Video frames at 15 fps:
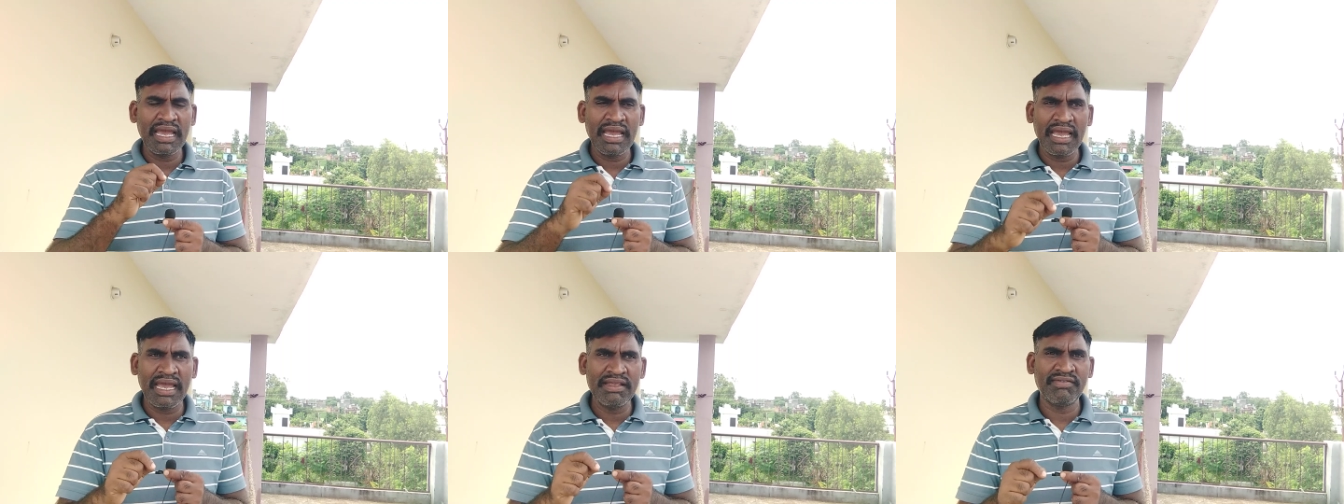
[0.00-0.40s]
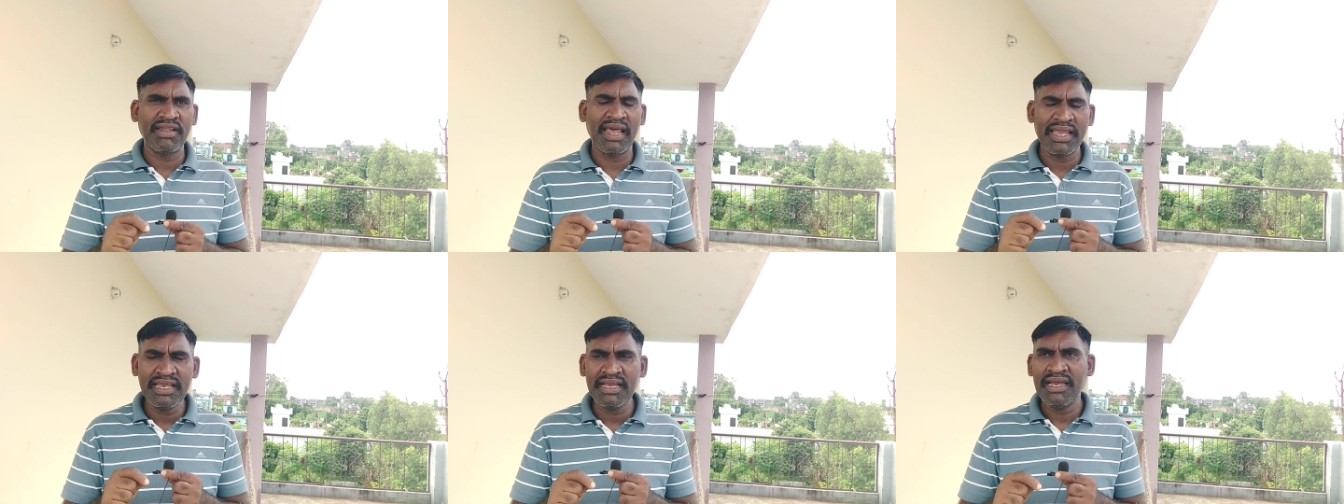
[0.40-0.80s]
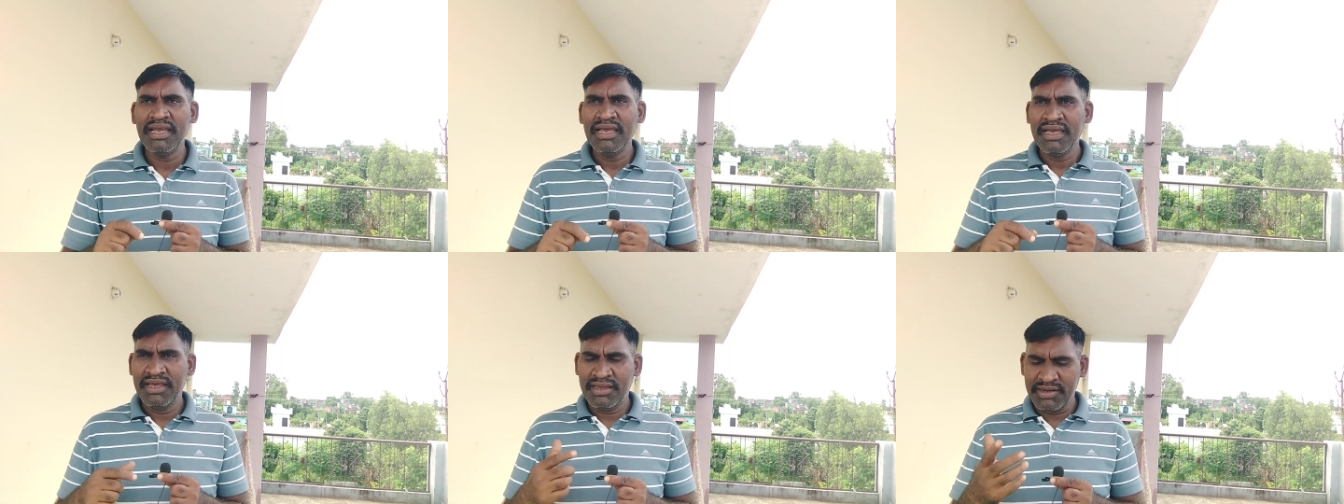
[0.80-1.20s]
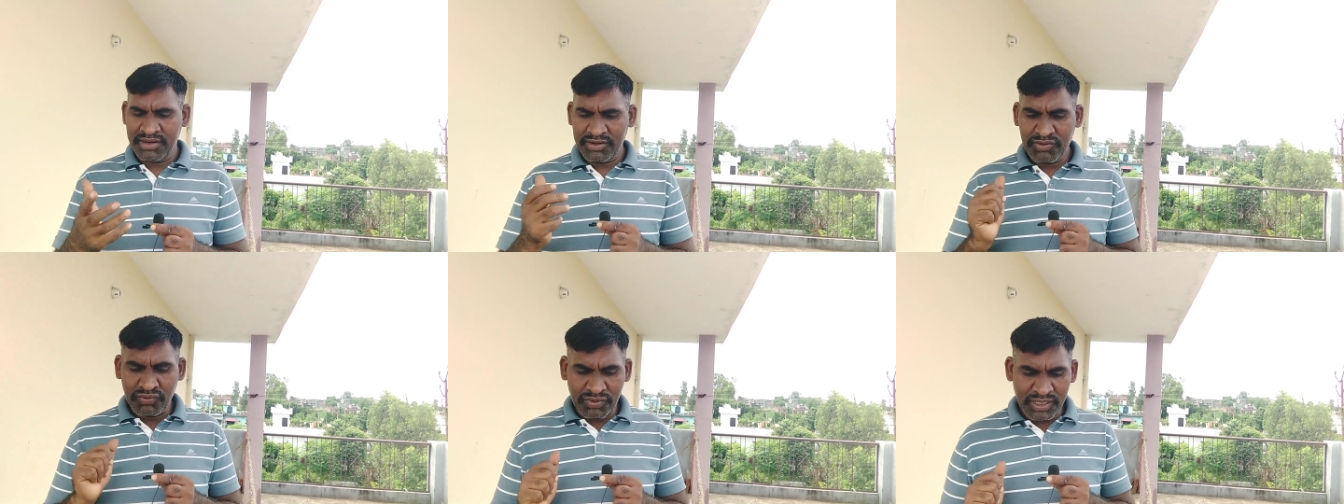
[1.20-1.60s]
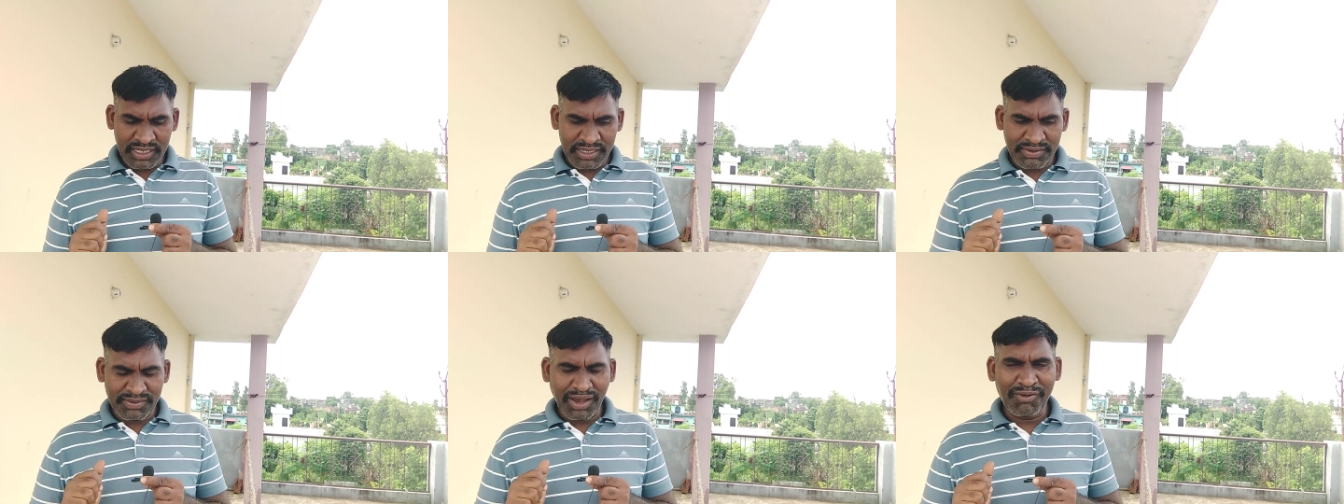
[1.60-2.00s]
eh, as like uh,
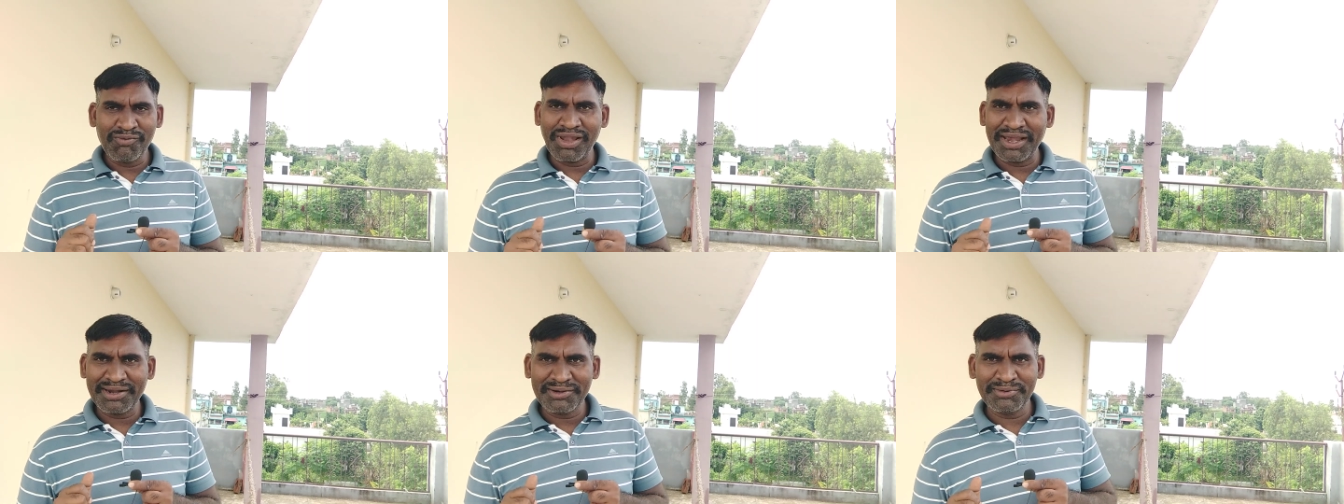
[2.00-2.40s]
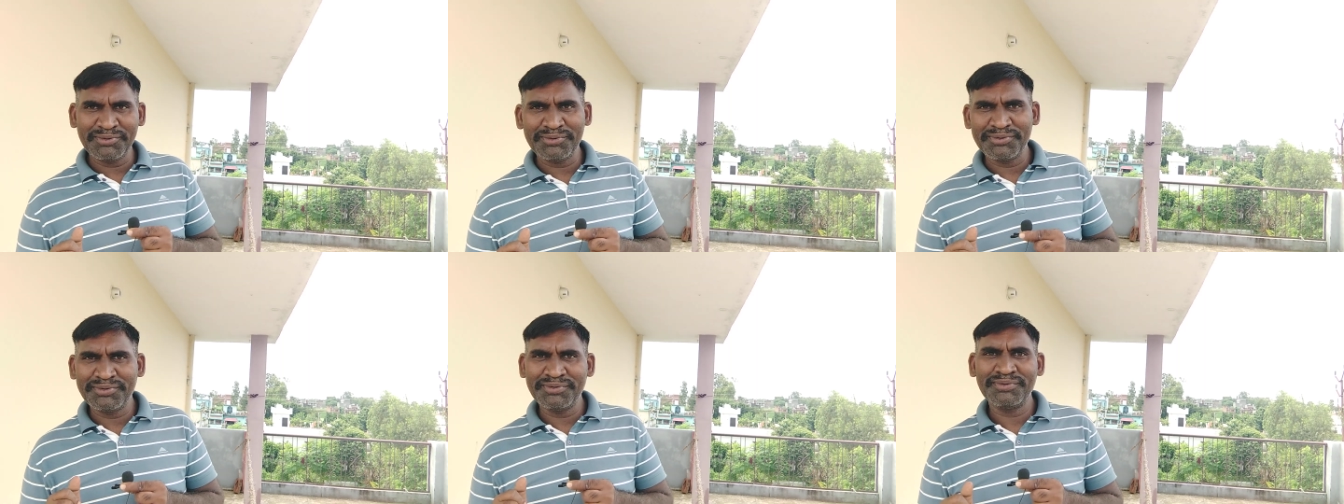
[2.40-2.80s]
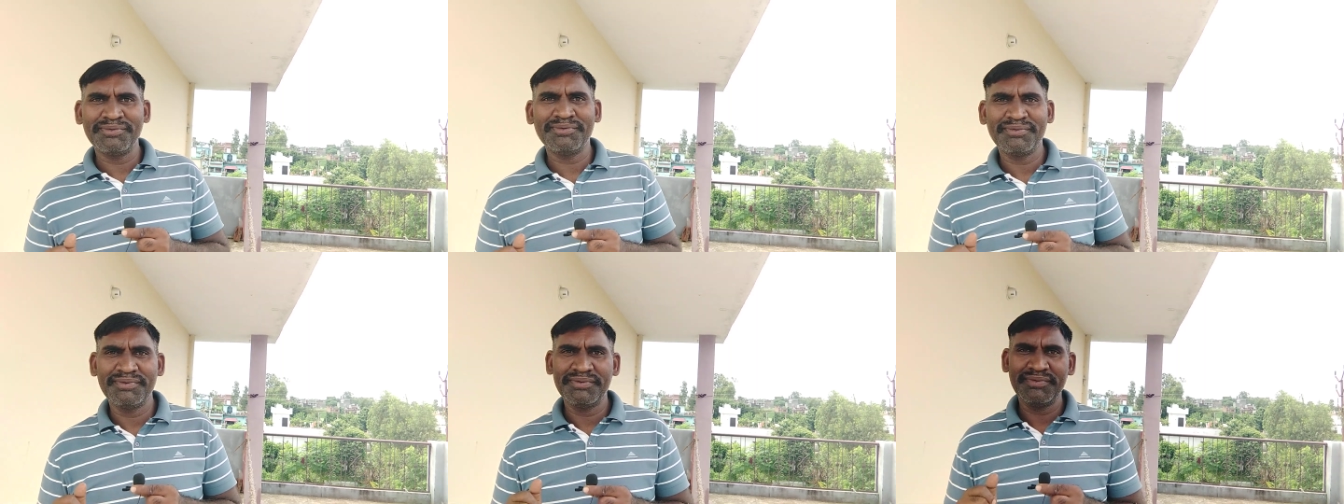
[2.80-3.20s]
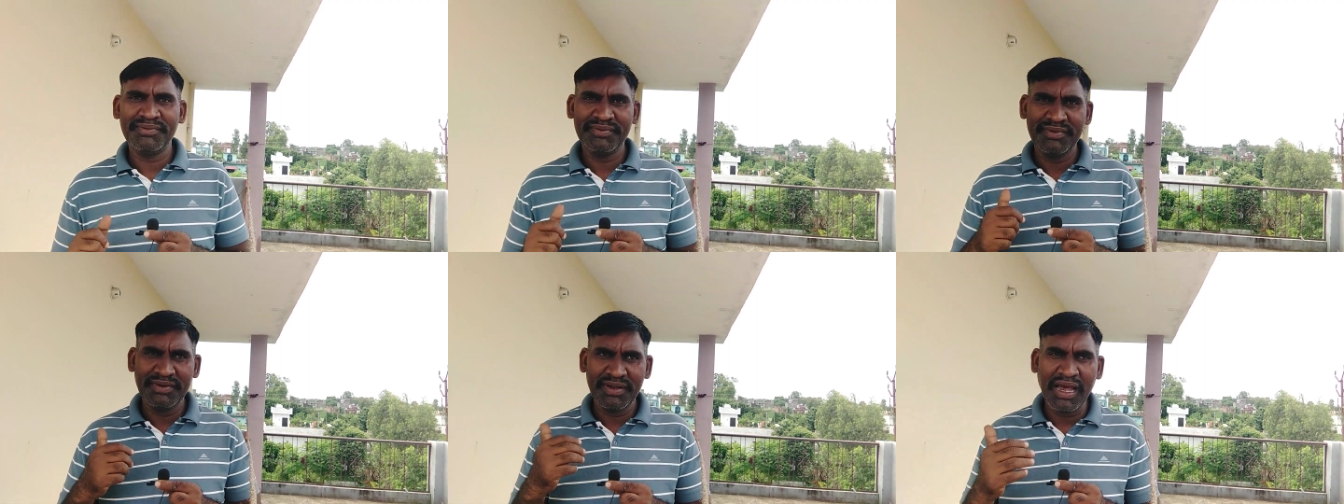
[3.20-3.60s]
today, I would like to um,